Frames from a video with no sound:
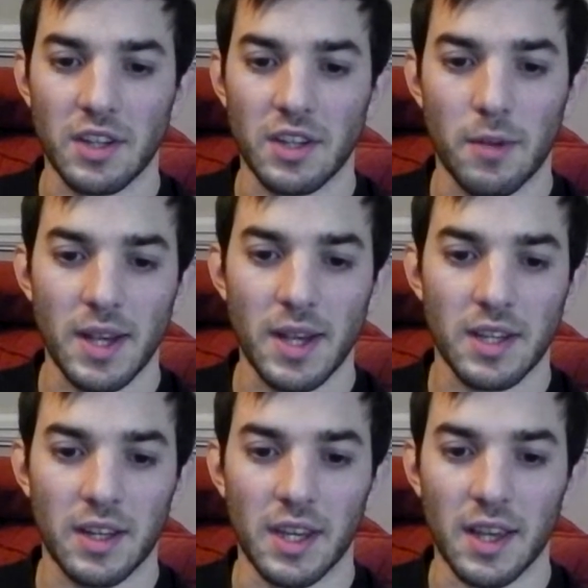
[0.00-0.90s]
So
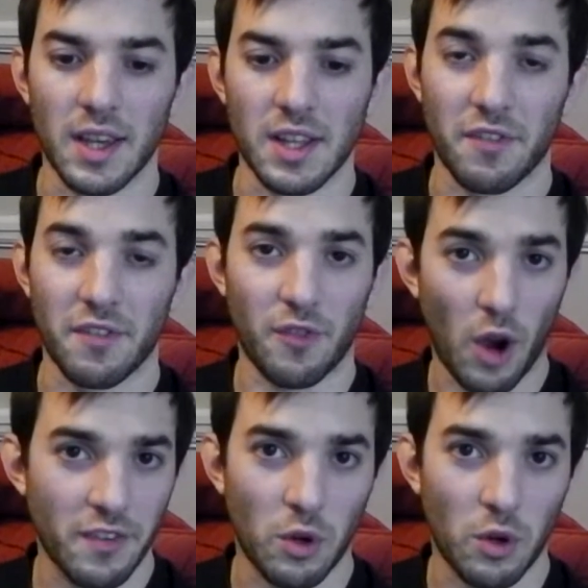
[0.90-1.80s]
basically it's a
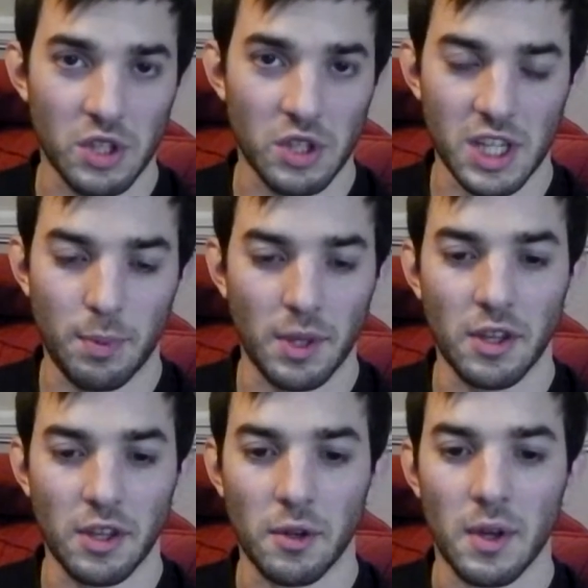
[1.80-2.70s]
5-core
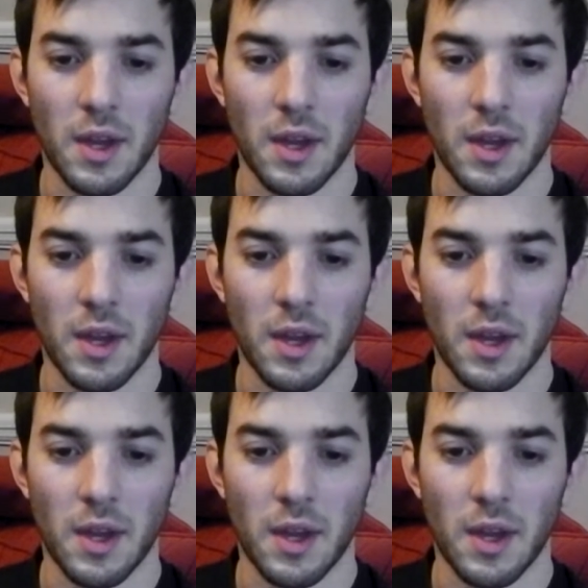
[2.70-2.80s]
CPU,